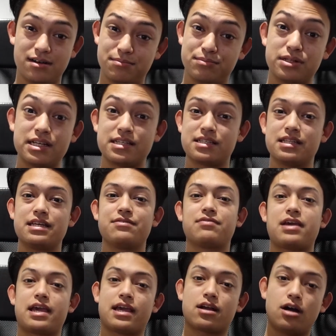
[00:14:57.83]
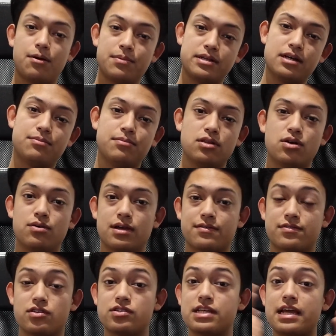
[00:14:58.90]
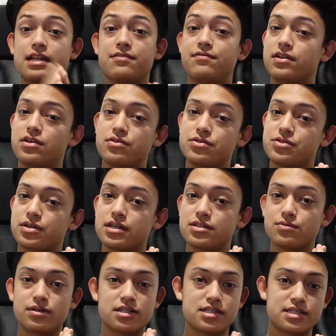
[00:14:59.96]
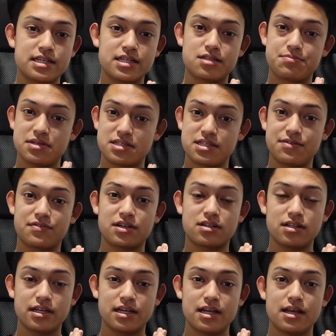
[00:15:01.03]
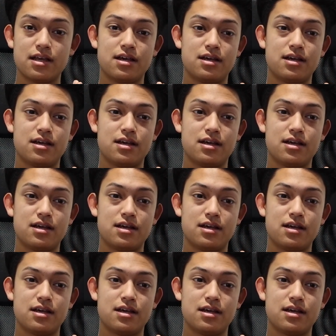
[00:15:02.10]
Please leave a comment down below if there's any videos you guys want to see specifically.